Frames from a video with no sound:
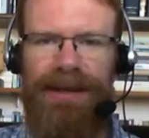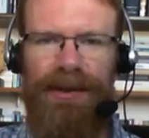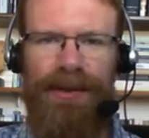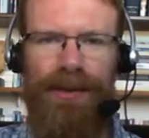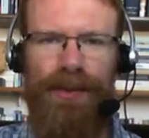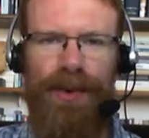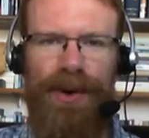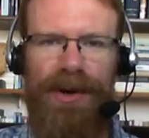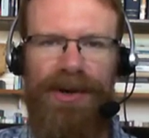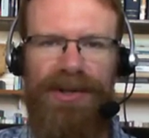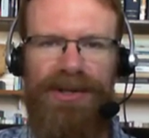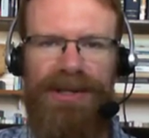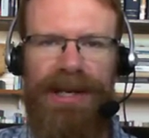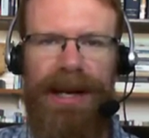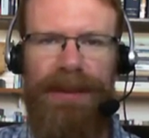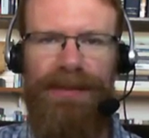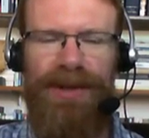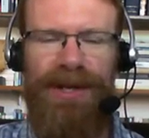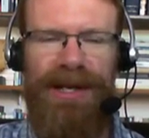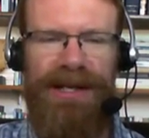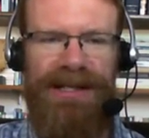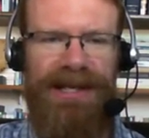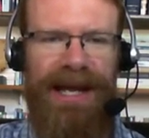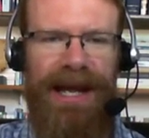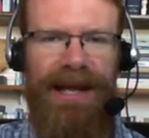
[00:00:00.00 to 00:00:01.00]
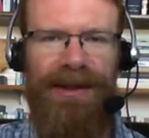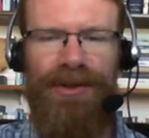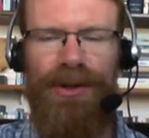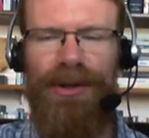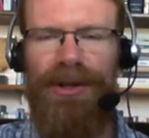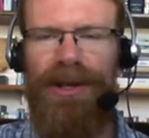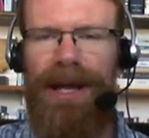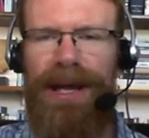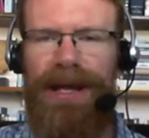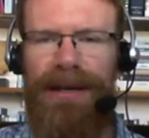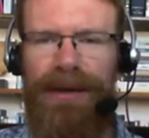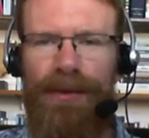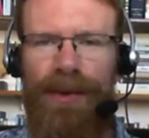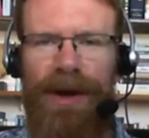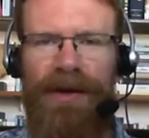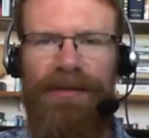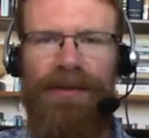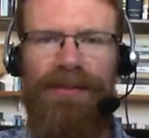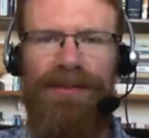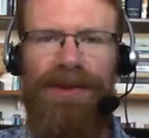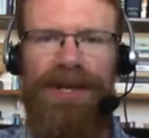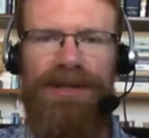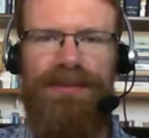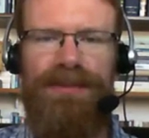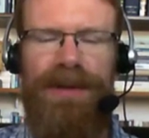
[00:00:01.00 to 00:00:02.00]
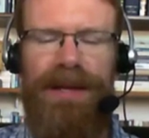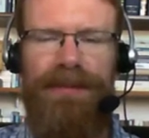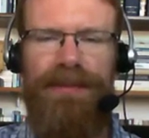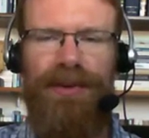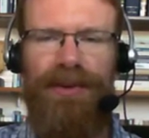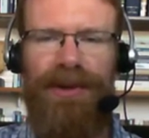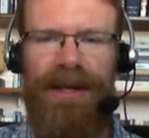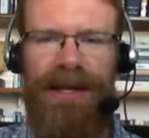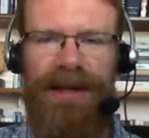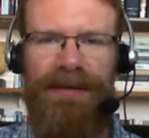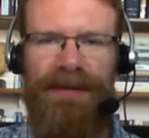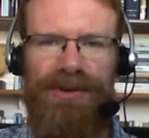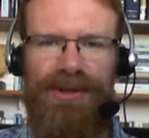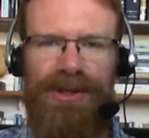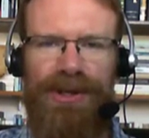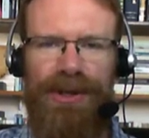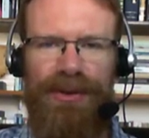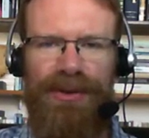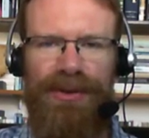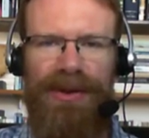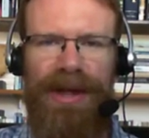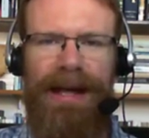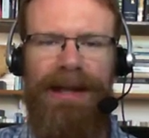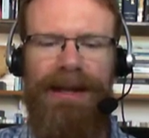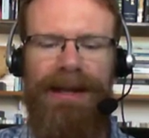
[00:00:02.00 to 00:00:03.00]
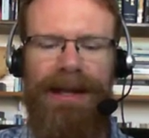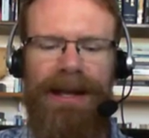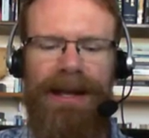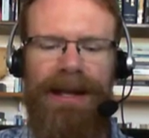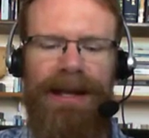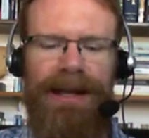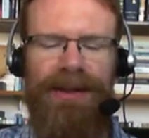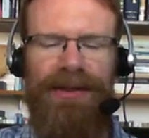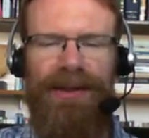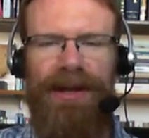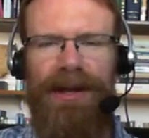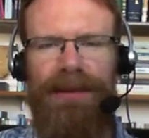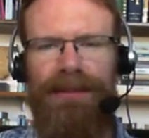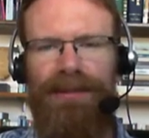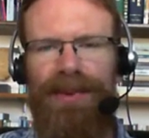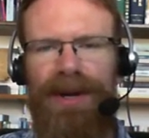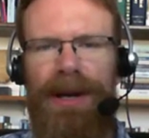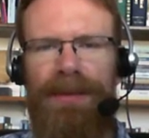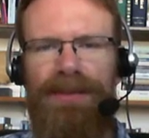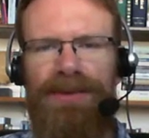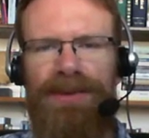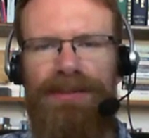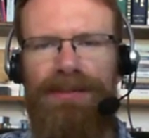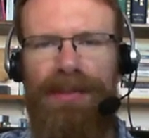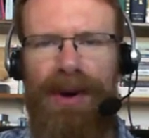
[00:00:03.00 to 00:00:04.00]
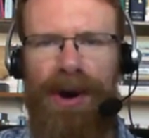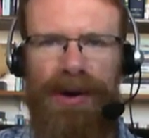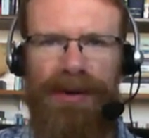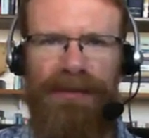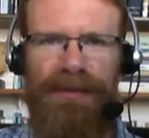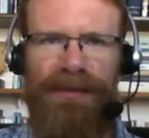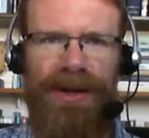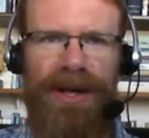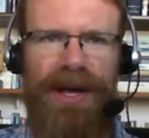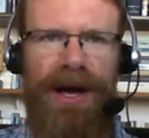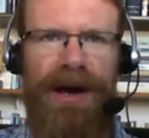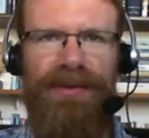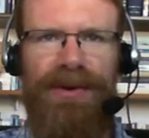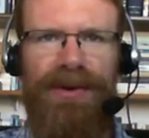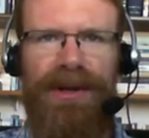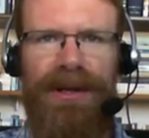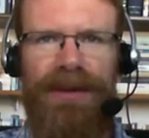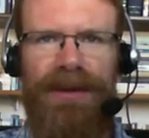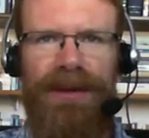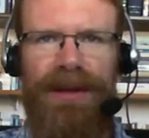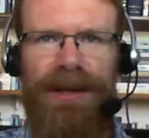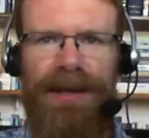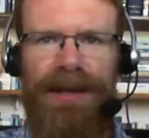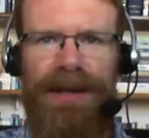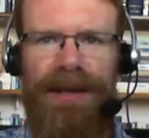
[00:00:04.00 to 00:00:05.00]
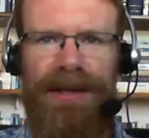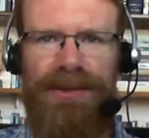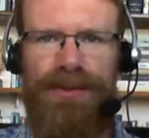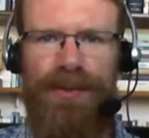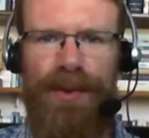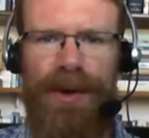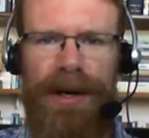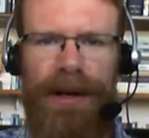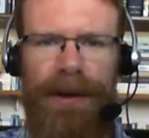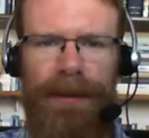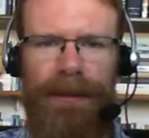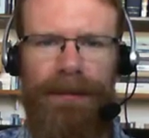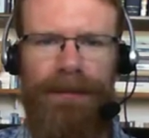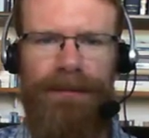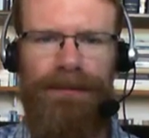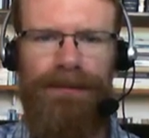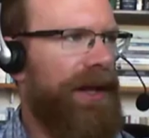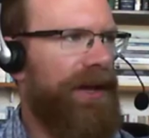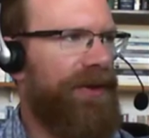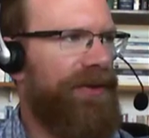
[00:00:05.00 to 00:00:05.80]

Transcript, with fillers: In other words, I'm going to take the land away from these people and give it to you. That then becomes part of the covenant as well.